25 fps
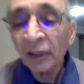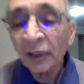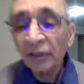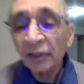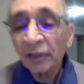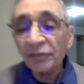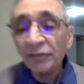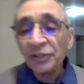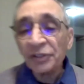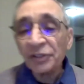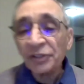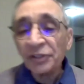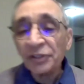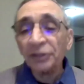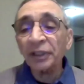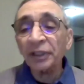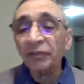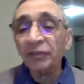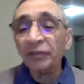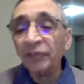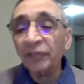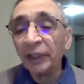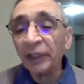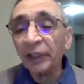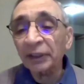
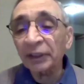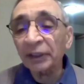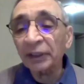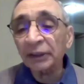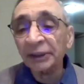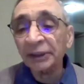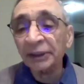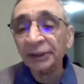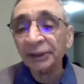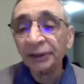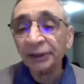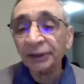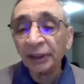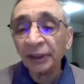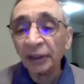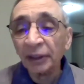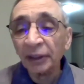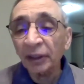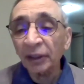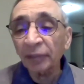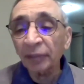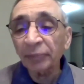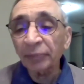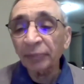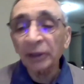visiting various
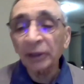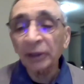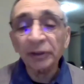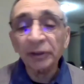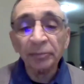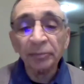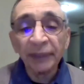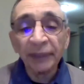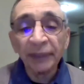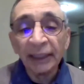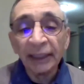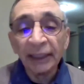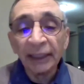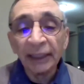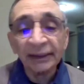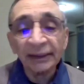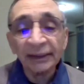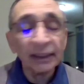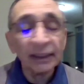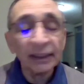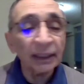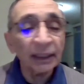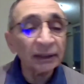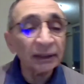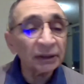pilgrim tent
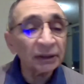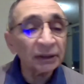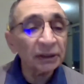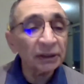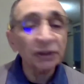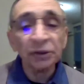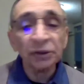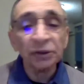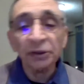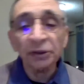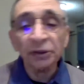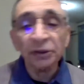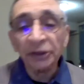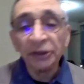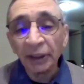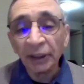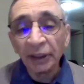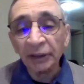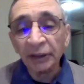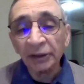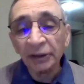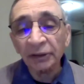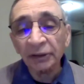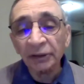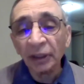sites, kitchen
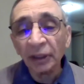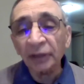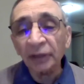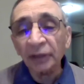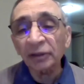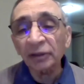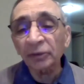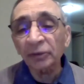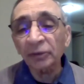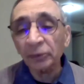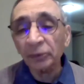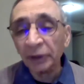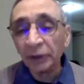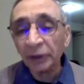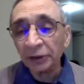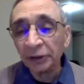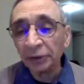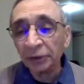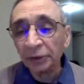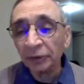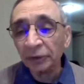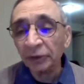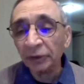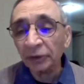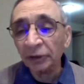sites, other
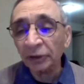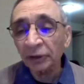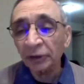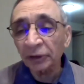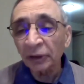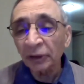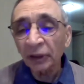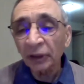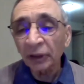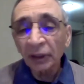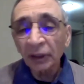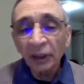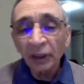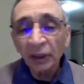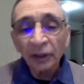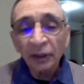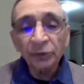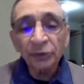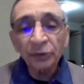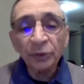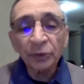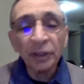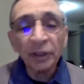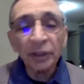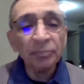locations,
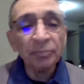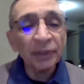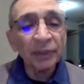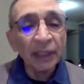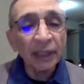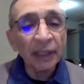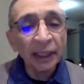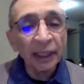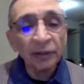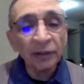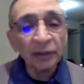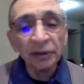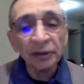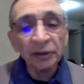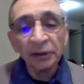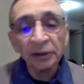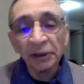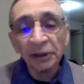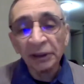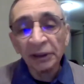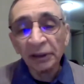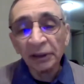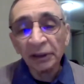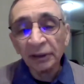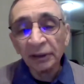to keep an eye on
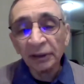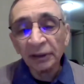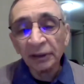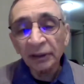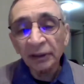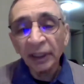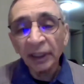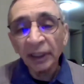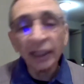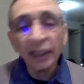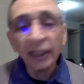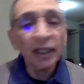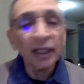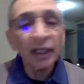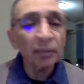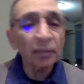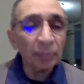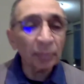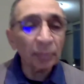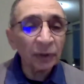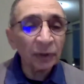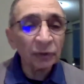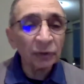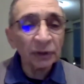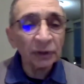things and help
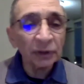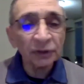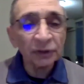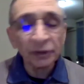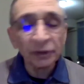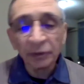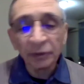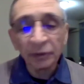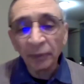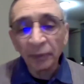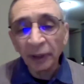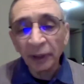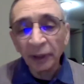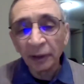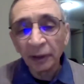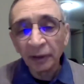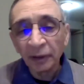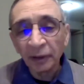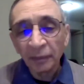out as required.